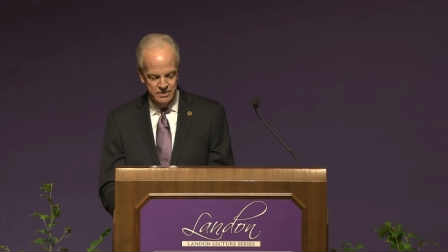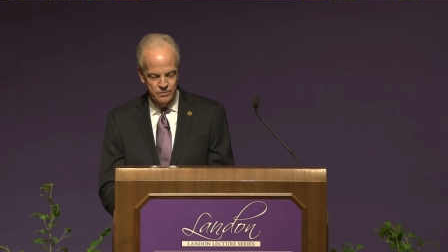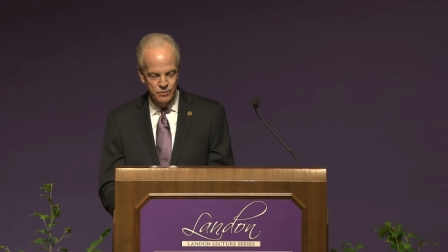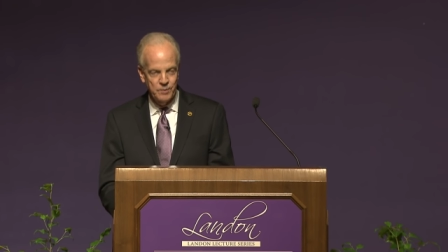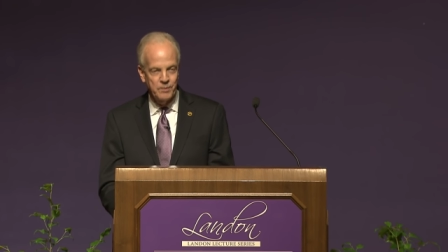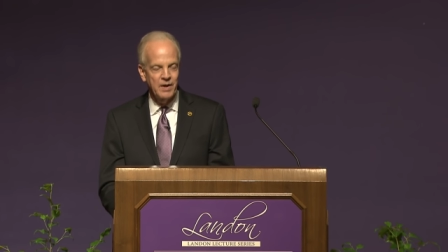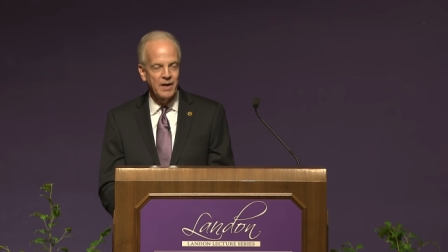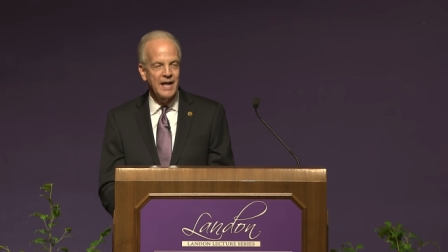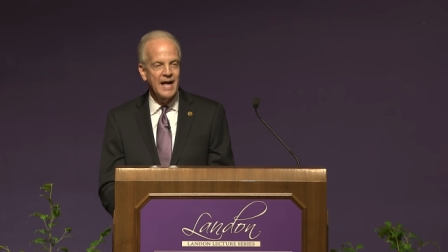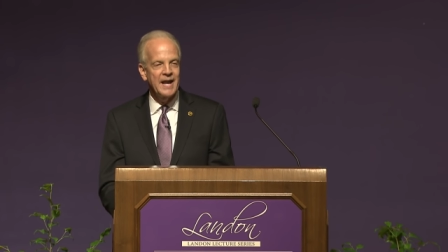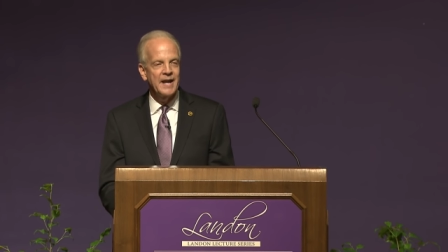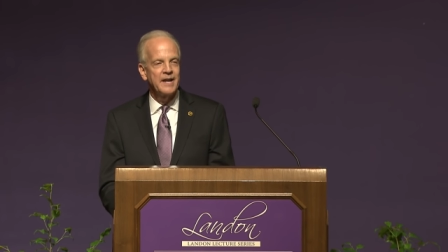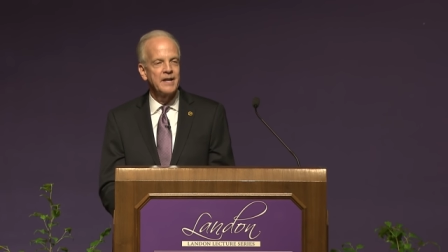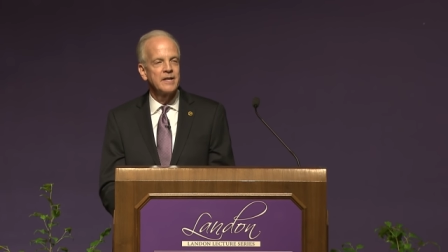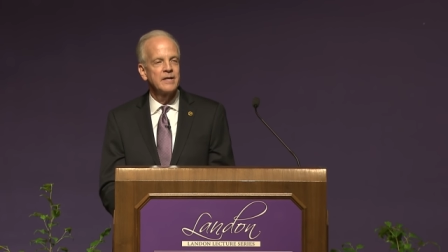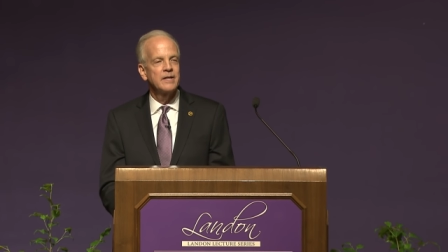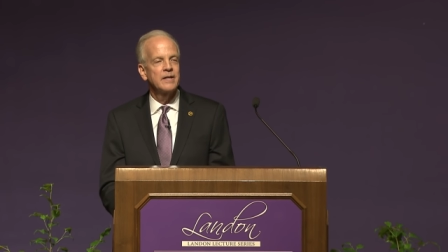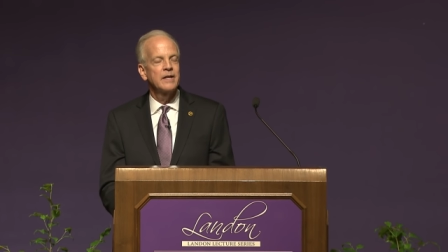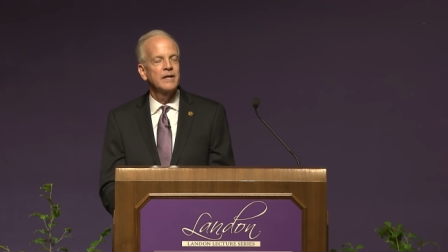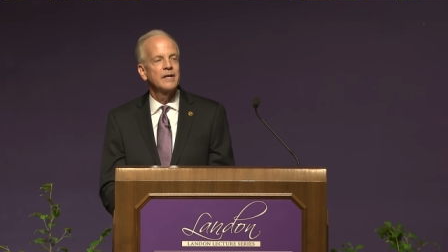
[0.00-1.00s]
When we landed
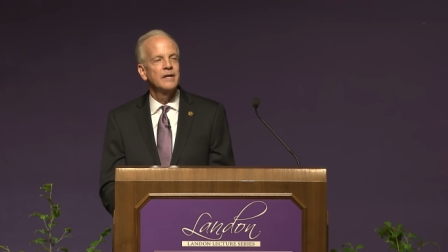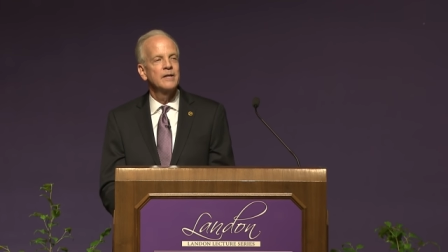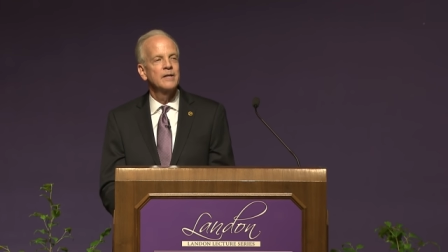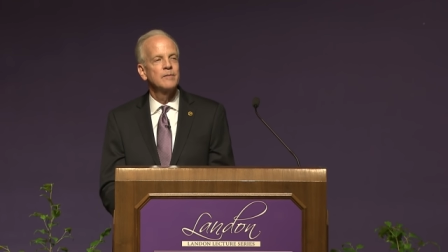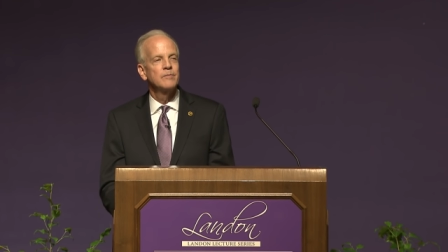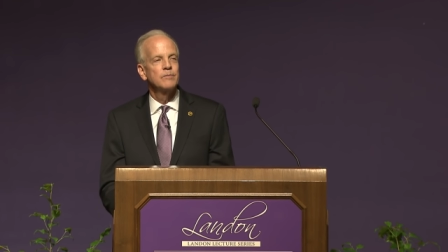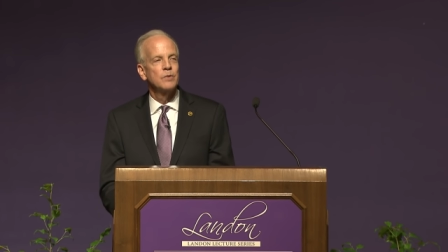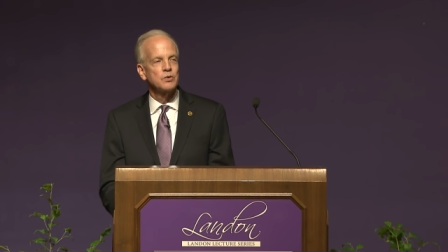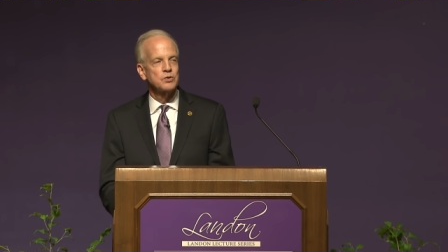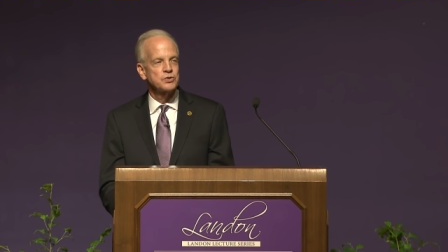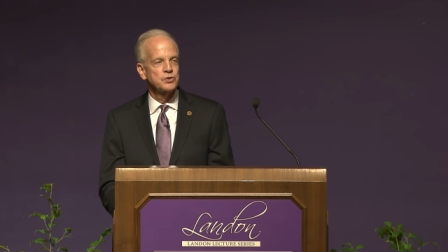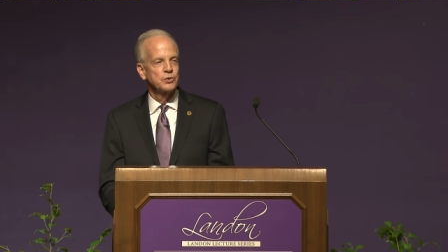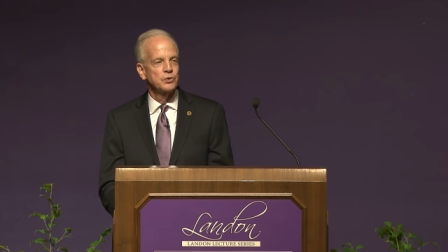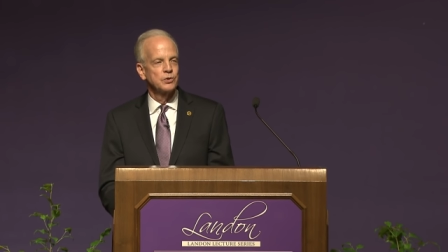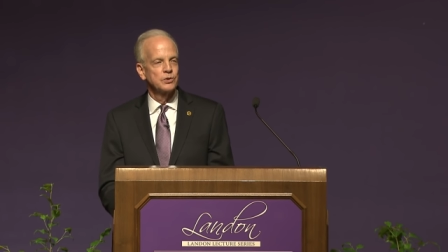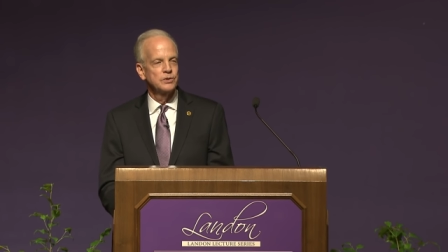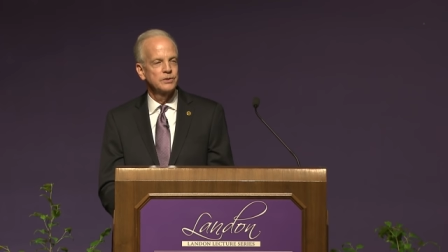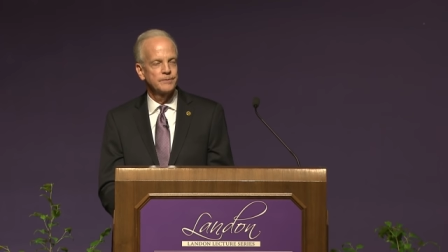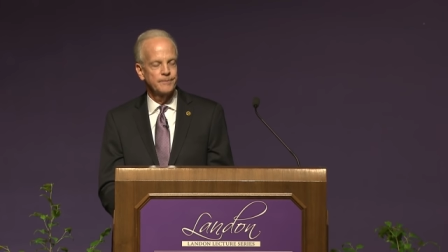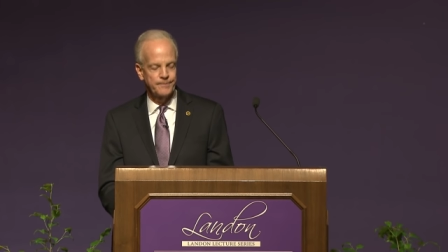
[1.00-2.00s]
in, in
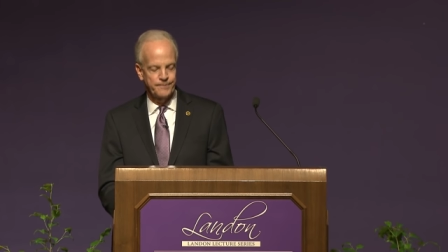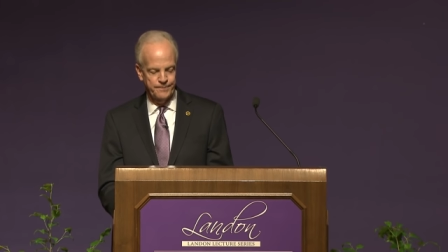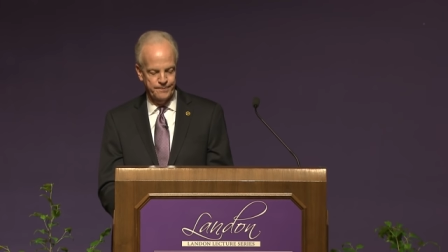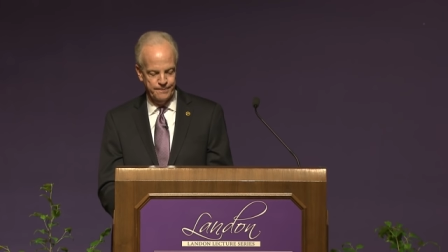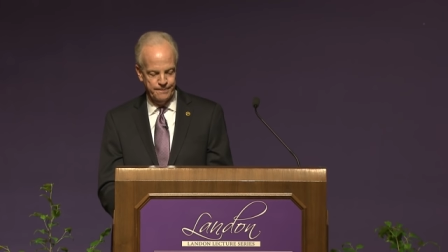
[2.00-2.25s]
Mosul,